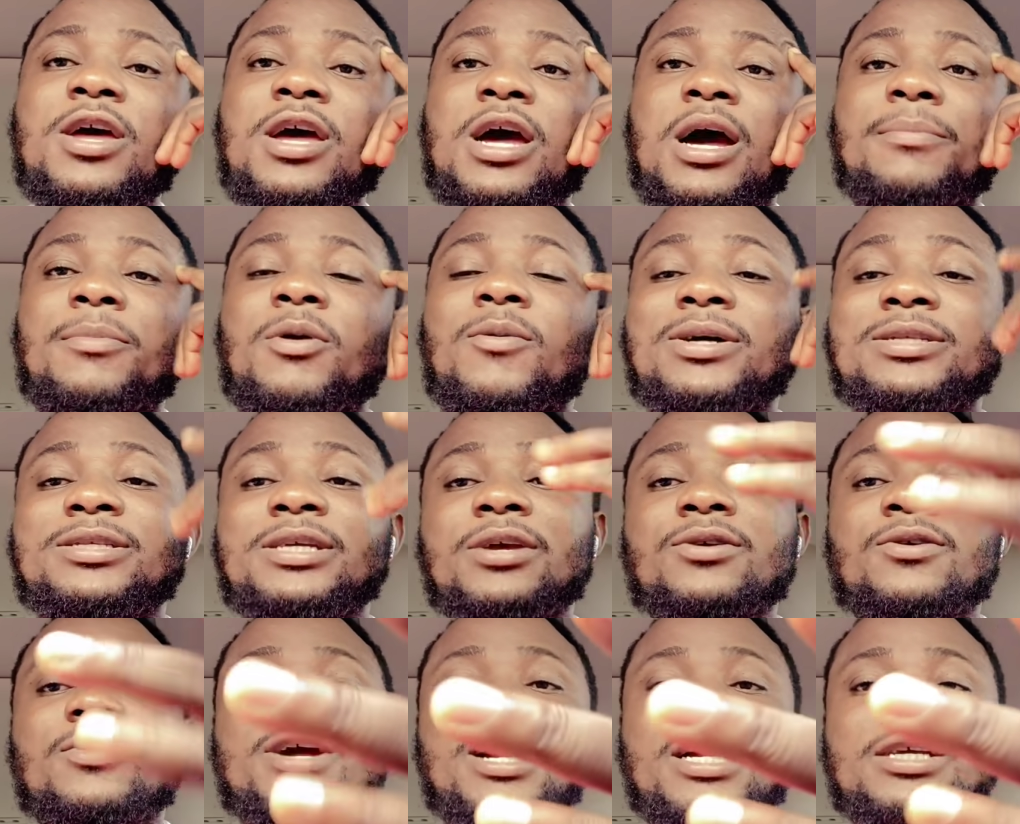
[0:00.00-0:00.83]
I mean, I
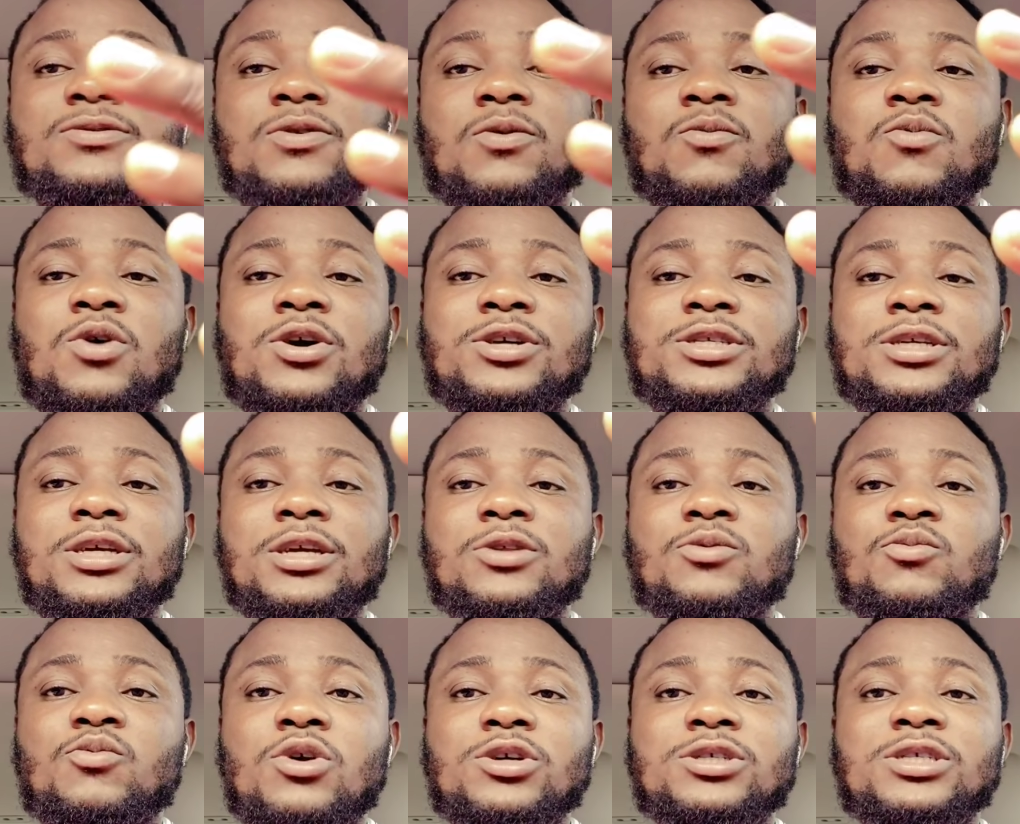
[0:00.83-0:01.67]
thank you guys for
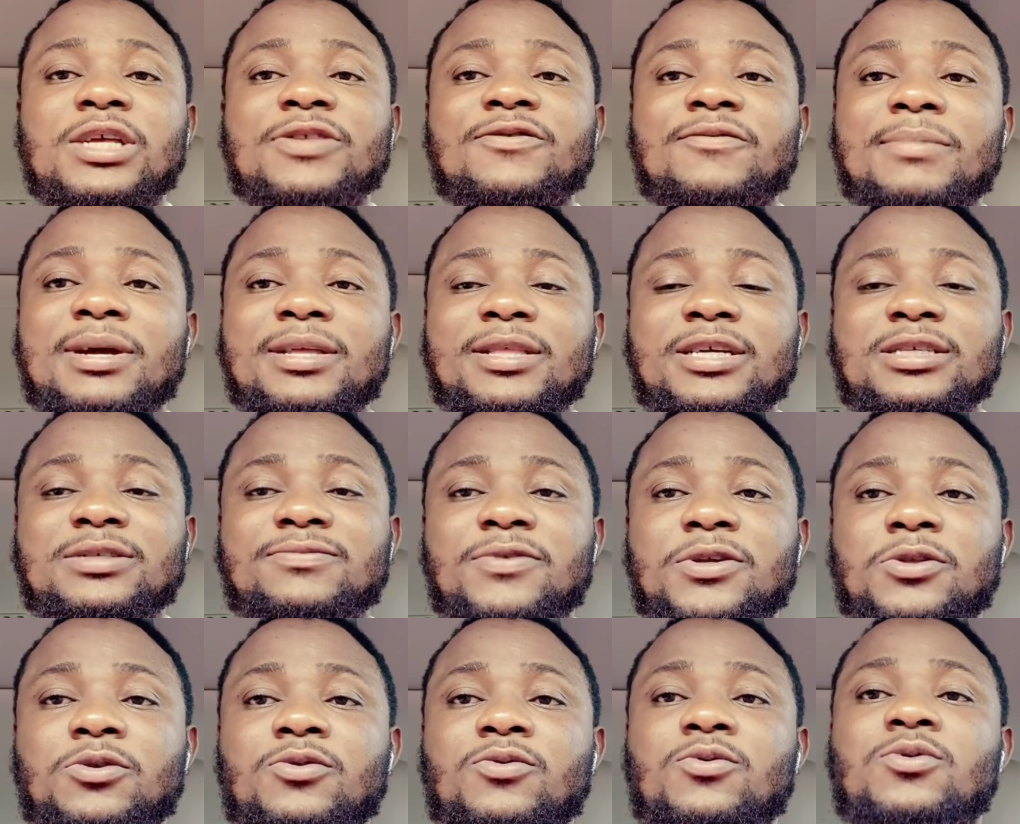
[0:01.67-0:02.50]
watching. Watch out for my next
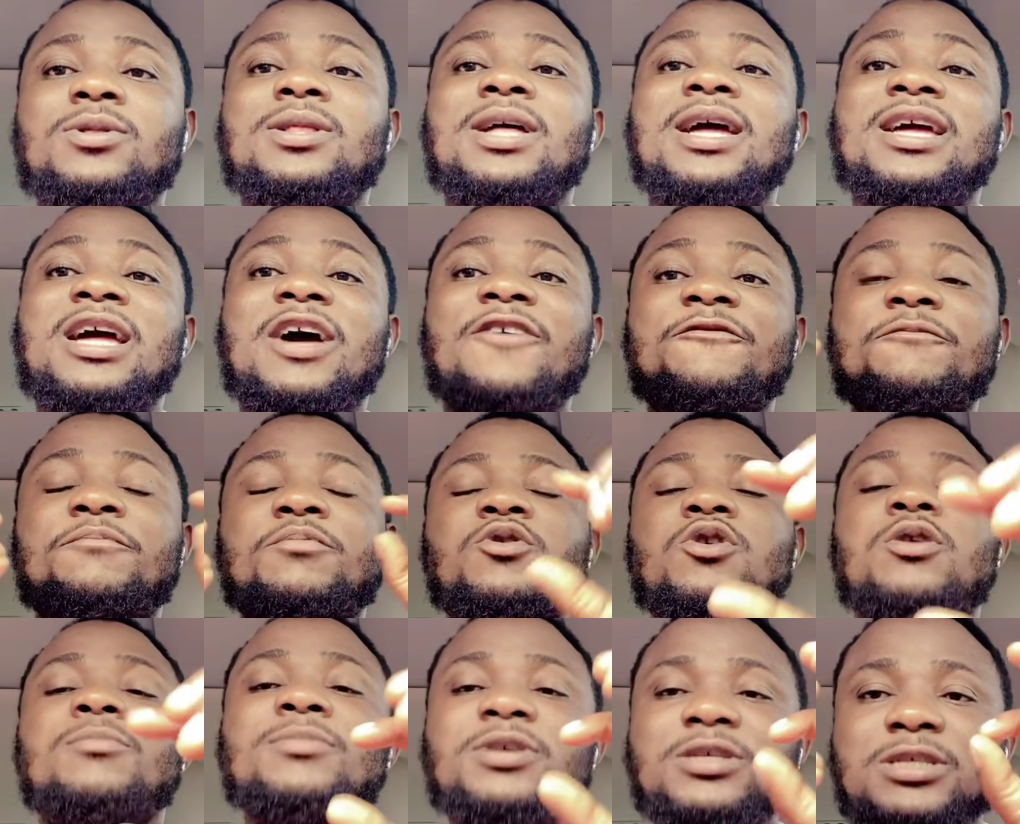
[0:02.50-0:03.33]
video. Like I've
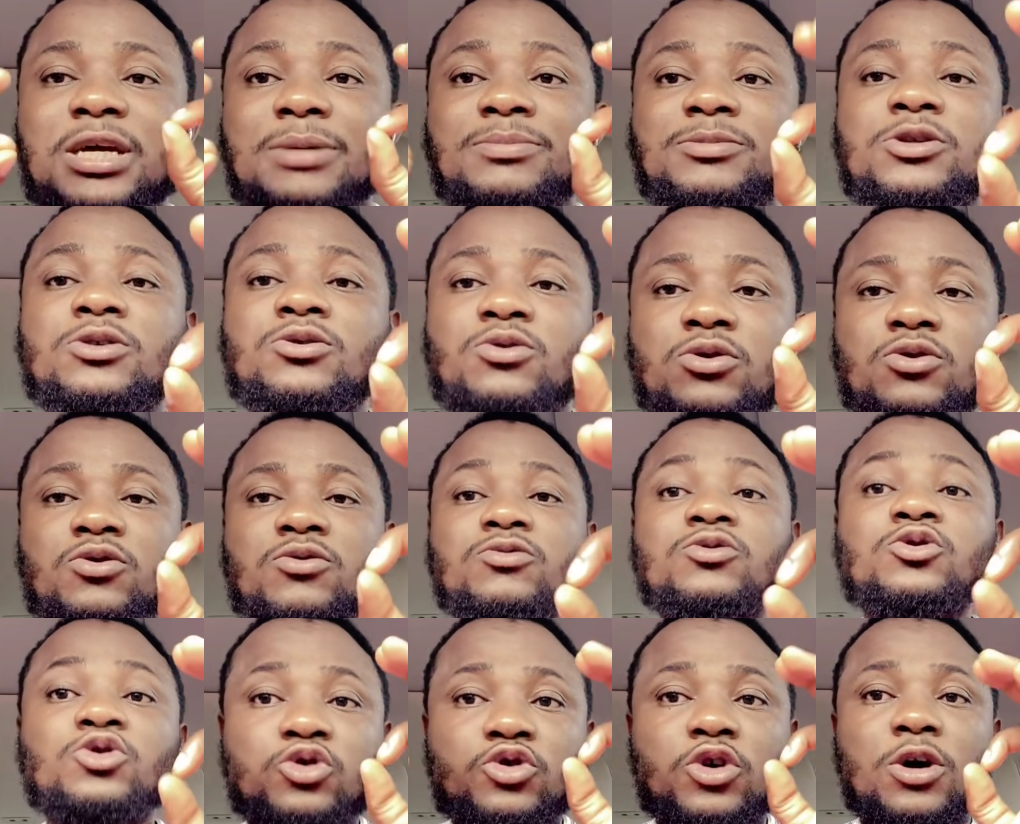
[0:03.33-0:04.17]
promised, I'm still gonna
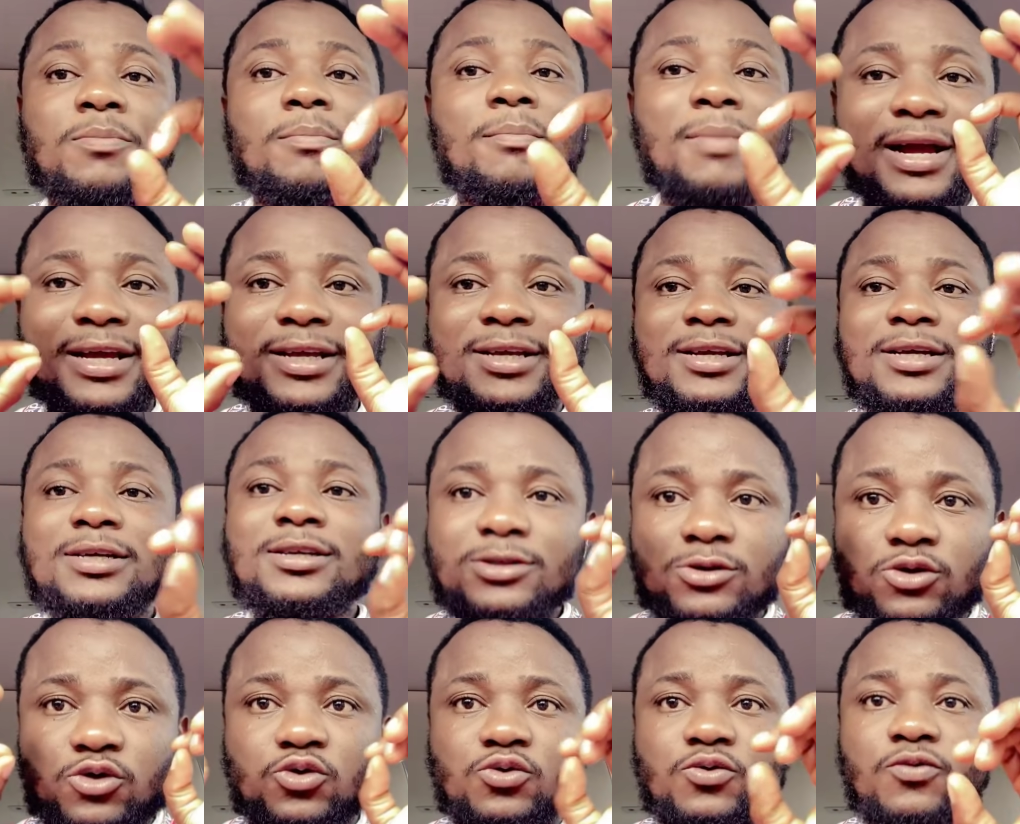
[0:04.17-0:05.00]
drop my
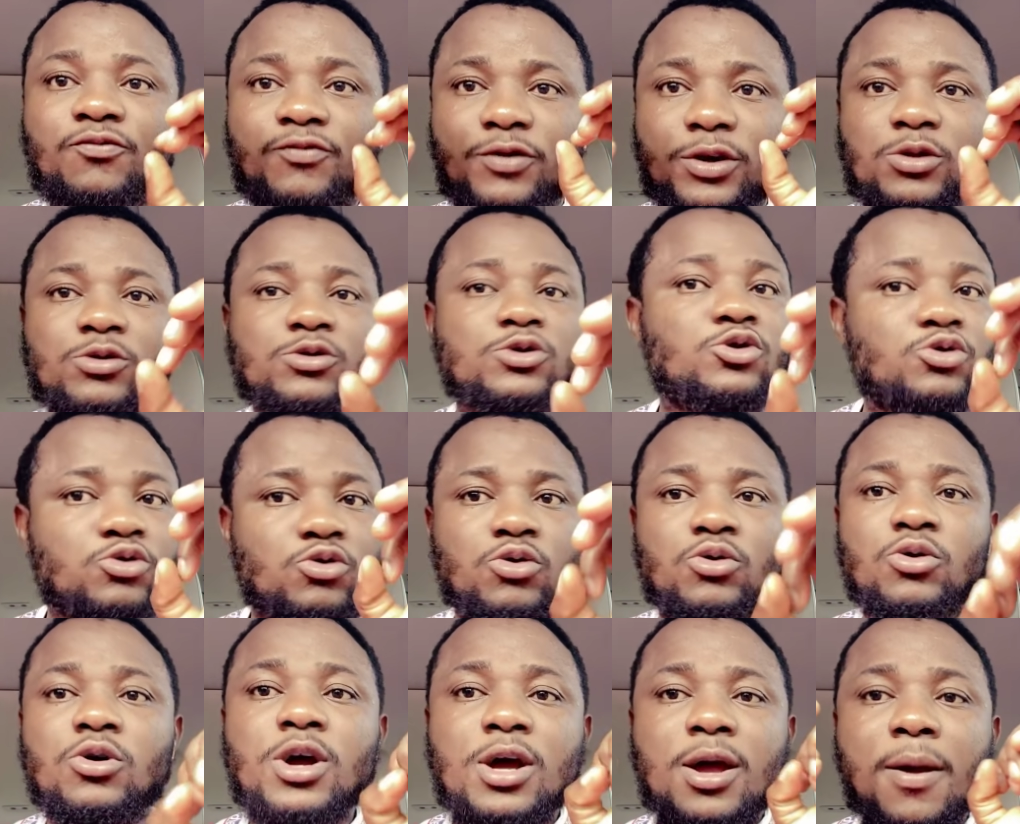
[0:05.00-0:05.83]
two videos,
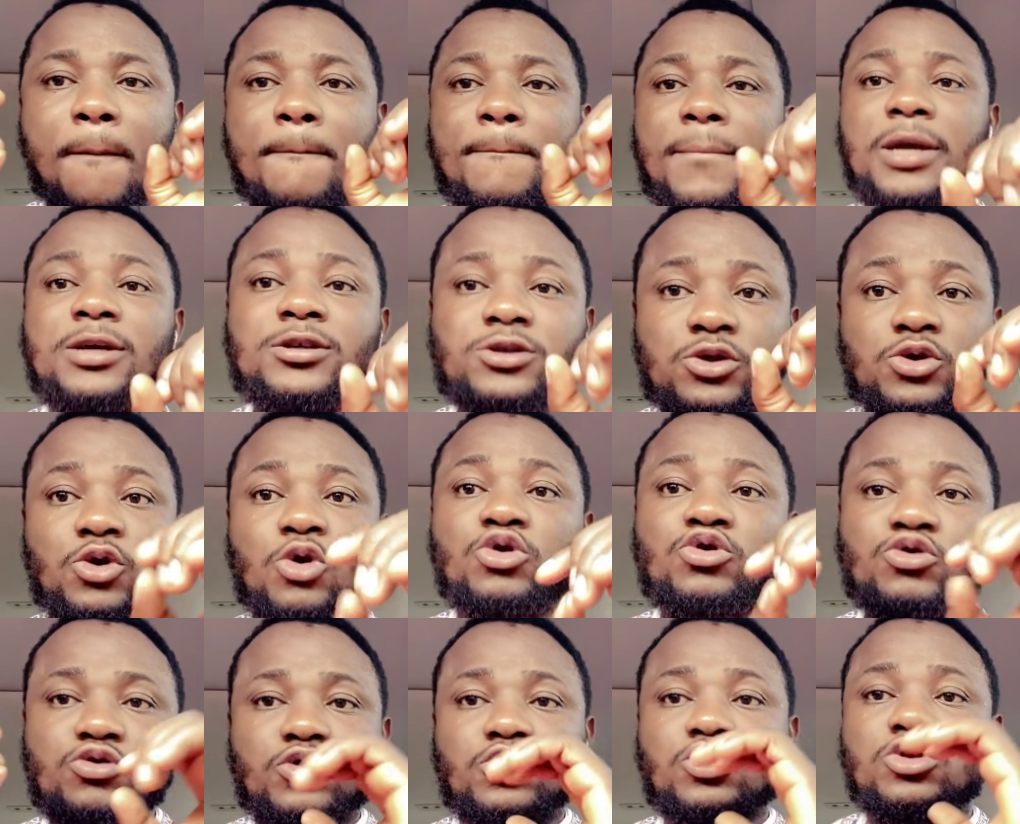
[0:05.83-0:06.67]
so make sure
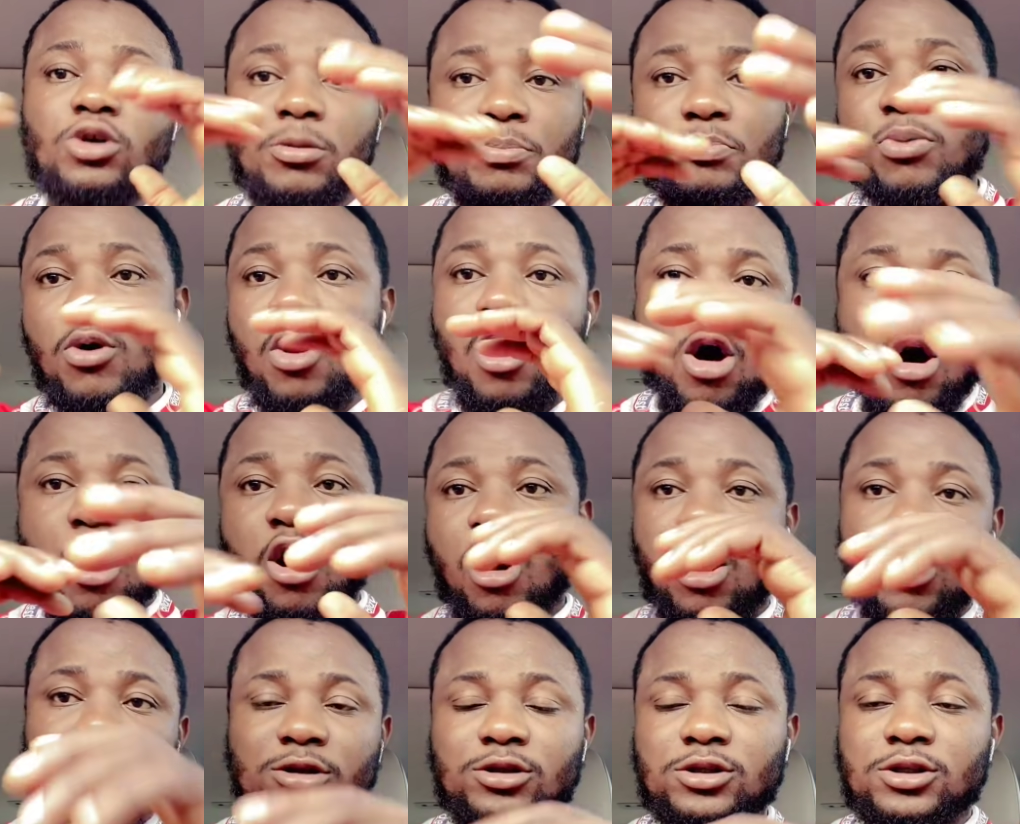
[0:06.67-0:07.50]
you
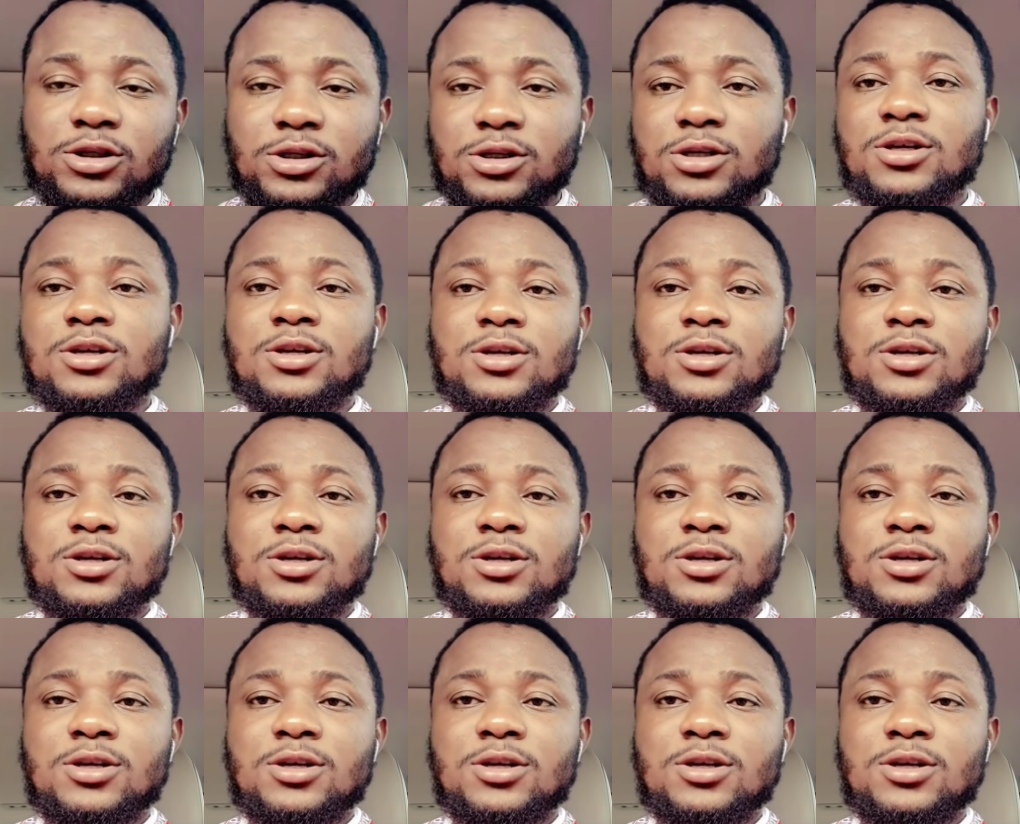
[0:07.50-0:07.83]
support.